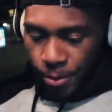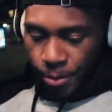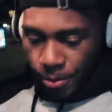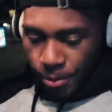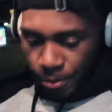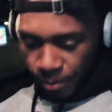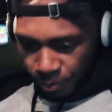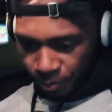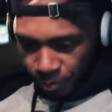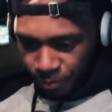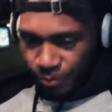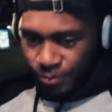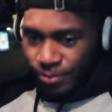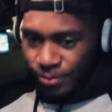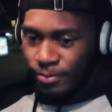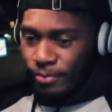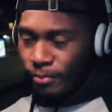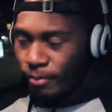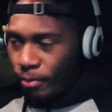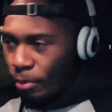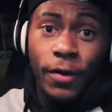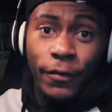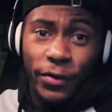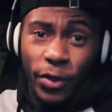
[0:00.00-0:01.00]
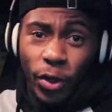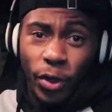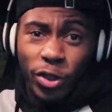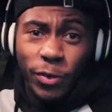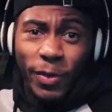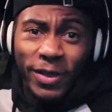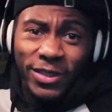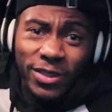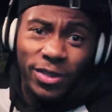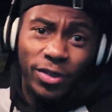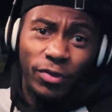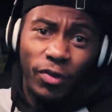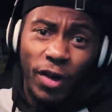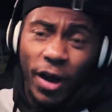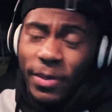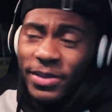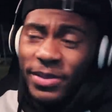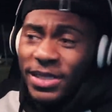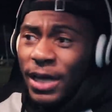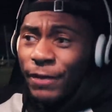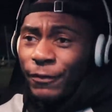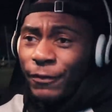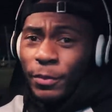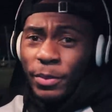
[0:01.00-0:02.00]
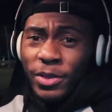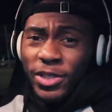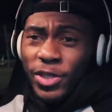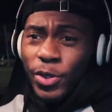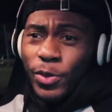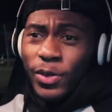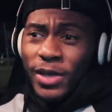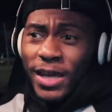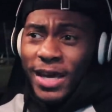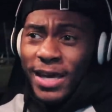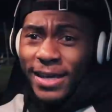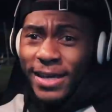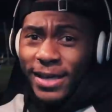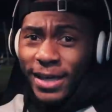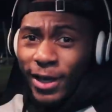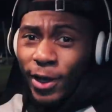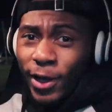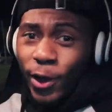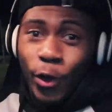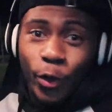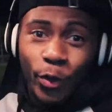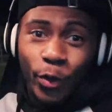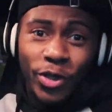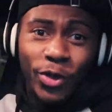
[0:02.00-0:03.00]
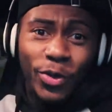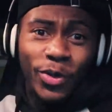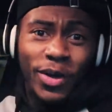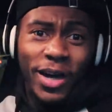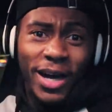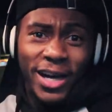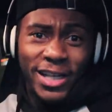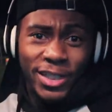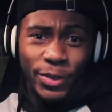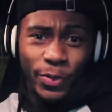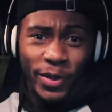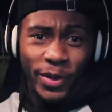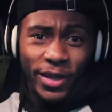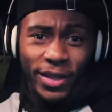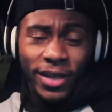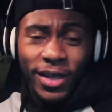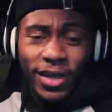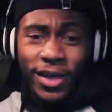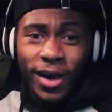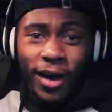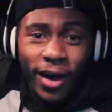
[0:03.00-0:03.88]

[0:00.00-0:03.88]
really laughing. For those of my subscribers that are from the UK, yeah, who you guys with?